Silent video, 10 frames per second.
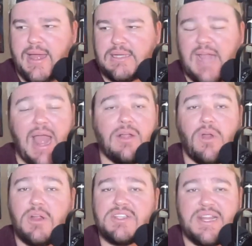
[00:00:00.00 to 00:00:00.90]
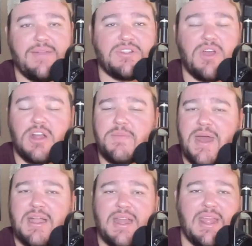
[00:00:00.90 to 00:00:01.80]
Kyle Larson even talked
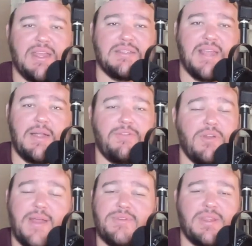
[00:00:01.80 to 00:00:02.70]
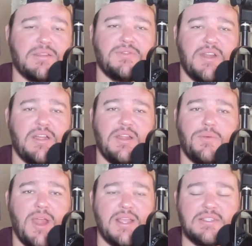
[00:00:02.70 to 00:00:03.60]
about it in his interview after the Xfinity
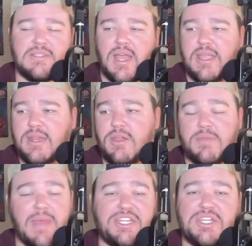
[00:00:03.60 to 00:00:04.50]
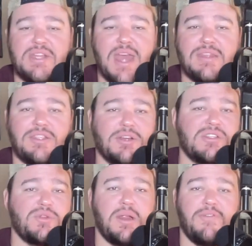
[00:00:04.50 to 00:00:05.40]
race. He mentioned that turns
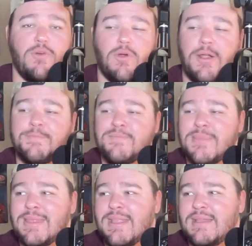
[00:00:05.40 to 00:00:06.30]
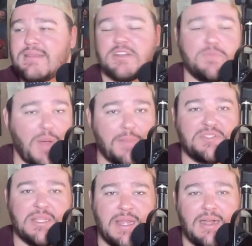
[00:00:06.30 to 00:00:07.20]
3 and 4, there's bumps
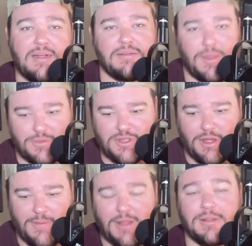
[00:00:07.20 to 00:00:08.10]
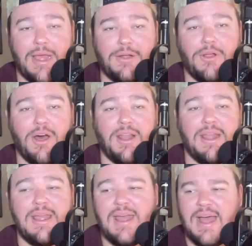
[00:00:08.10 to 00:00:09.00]
in there that we'll talk about later on
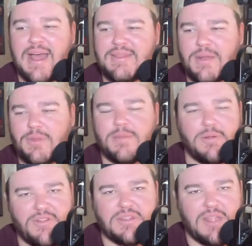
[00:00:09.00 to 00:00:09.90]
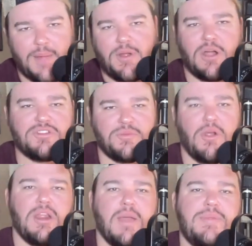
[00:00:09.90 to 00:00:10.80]
that really prevent the Cup cars from
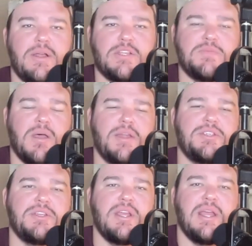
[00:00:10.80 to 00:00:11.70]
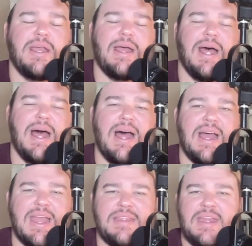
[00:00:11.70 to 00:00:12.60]
running up there as much.
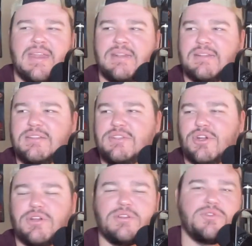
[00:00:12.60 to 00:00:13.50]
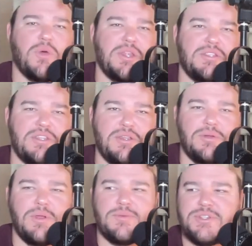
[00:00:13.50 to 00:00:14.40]
And then turns 1 and
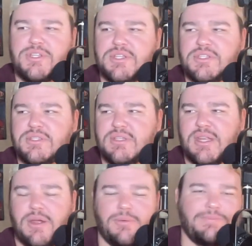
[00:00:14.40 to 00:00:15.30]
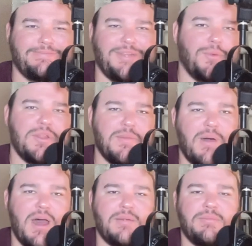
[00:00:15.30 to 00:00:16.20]
2, it was just, you run the
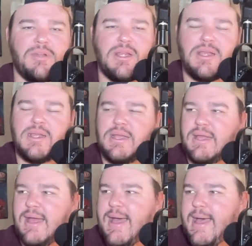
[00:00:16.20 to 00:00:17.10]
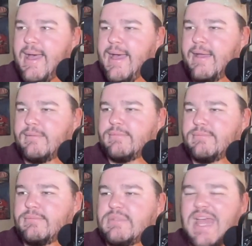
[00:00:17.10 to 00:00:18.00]
bottom.
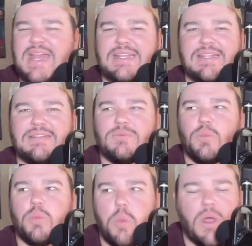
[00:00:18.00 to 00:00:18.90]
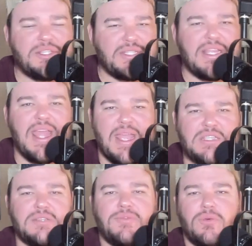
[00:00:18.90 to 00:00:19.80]
That was the
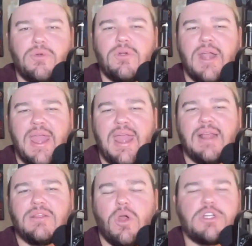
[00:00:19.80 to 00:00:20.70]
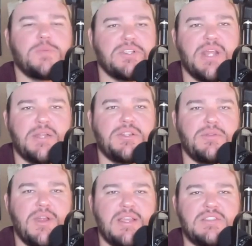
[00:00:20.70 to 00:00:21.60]
case for a large percentage of the
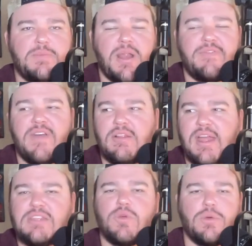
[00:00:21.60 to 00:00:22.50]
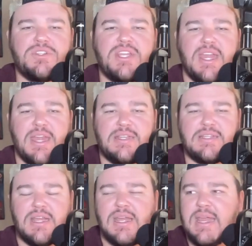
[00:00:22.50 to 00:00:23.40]
race, but I felt like towards the end,
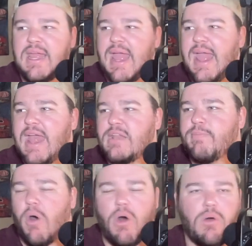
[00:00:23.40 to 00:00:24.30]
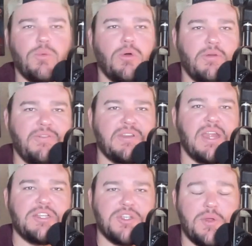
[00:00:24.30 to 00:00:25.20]
And Paul Wolf
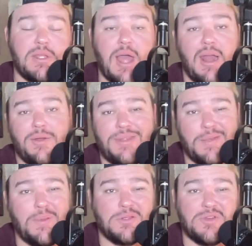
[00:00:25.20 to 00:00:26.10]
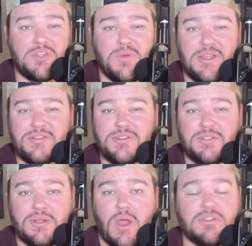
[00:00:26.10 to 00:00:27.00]
and Joey Logano in their post-race pressers
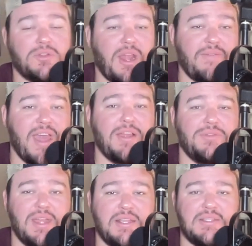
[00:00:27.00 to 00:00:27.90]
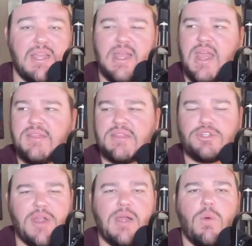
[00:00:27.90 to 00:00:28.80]
also kind of echoed this, that the
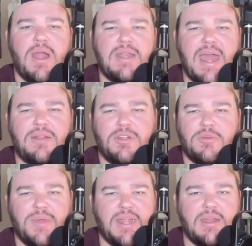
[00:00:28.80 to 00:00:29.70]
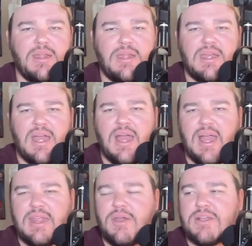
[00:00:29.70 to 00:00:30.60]
track widened out a little bit.
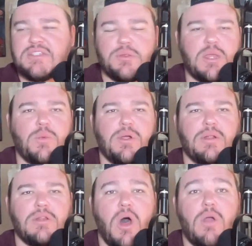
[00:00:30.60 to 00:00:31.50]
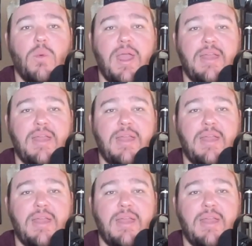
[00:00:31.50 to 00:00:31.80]
I still think we're a long way